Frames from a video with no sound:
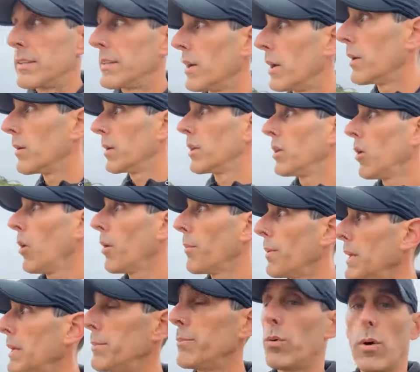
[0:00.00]
Now a lot of
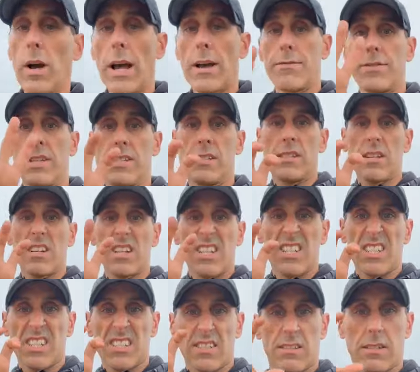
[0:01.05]
people have these
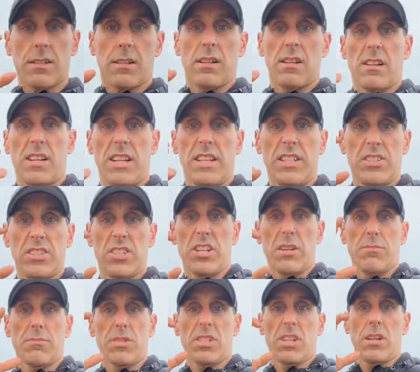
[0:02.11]
kind of clenched
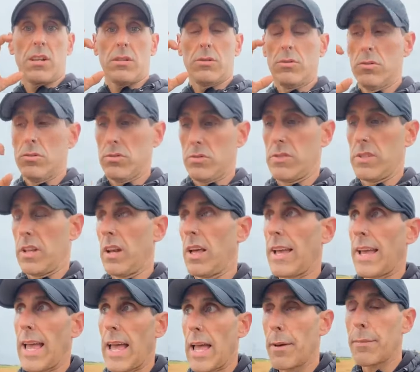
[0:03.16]
up toes. They're
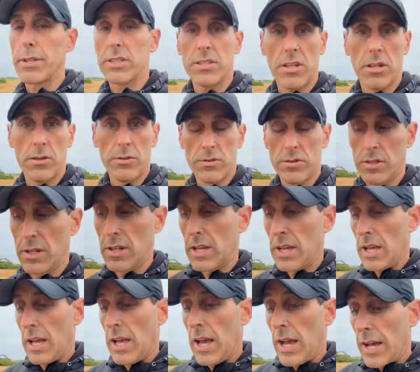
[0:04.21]
like hammer toes.
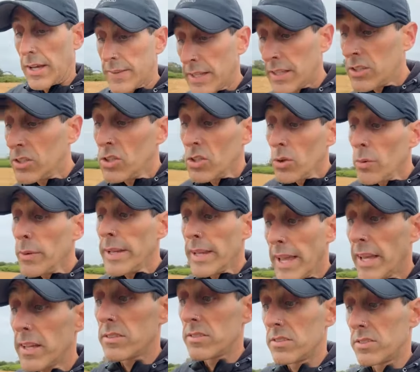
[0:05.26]
And they're
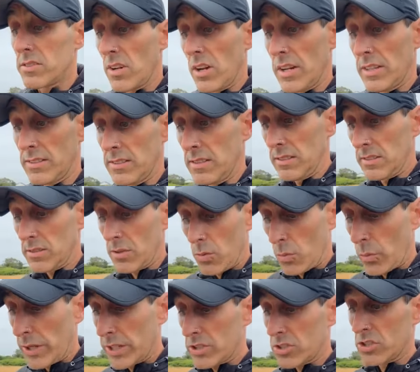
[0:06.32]
doing exercises
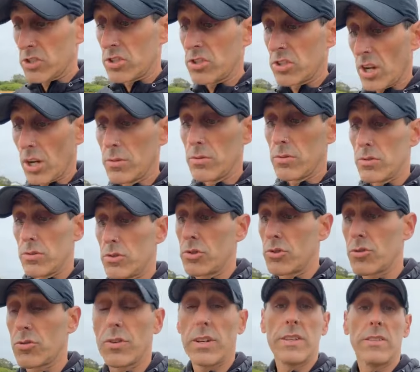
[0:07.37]
which don't
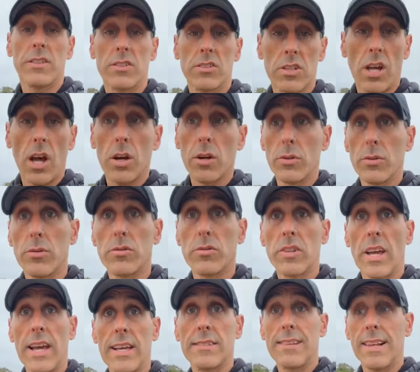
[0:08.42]
treat the
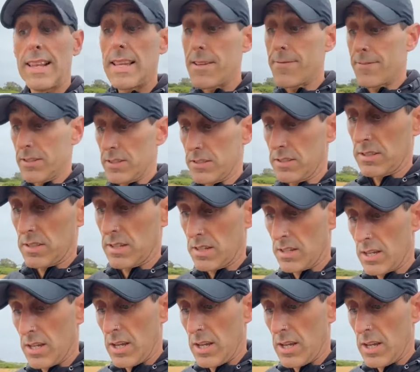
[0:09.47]
toes as levers.